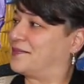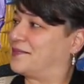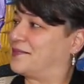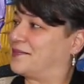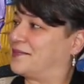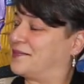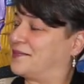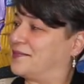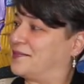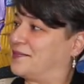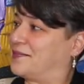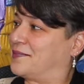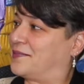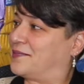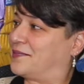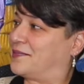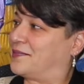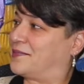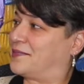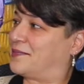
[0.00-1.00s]

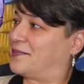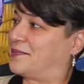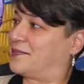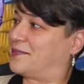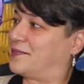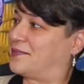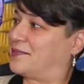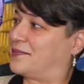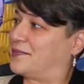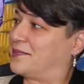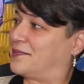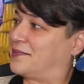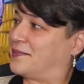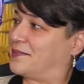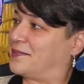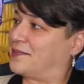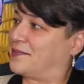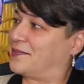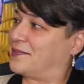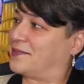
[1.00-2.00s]

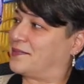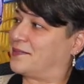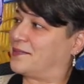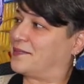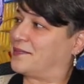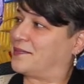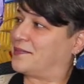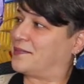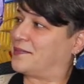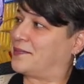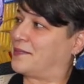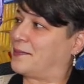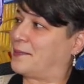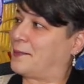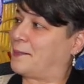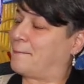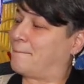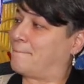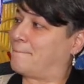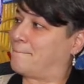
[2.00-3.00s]

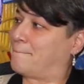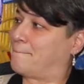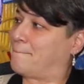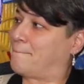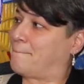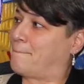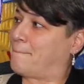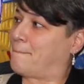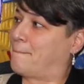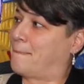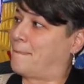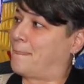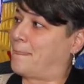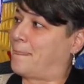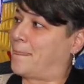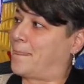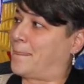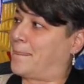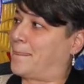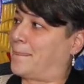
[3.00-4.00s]

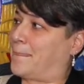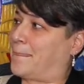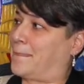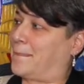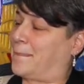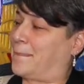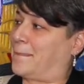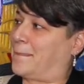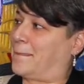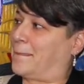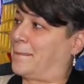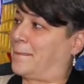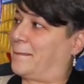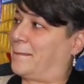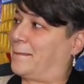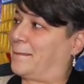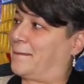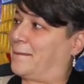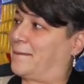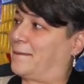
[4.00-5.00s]

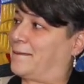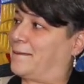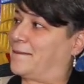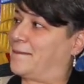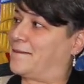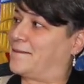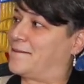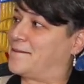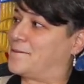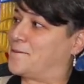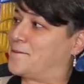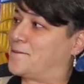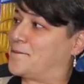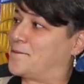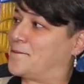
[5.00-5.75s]
(silent)